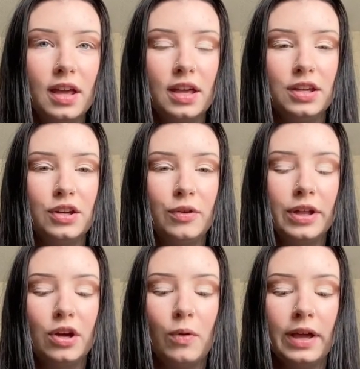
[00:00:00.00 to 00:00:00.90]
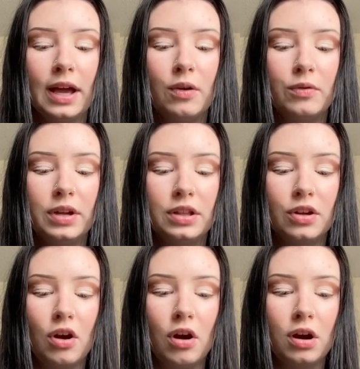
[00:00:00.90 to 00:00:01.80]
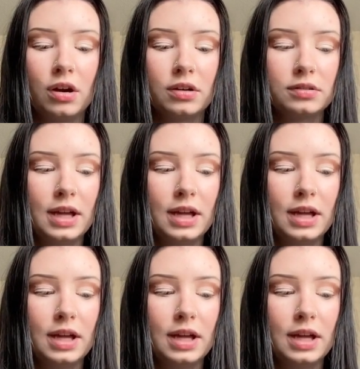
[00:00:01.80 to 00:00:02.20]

You know, like going out in the car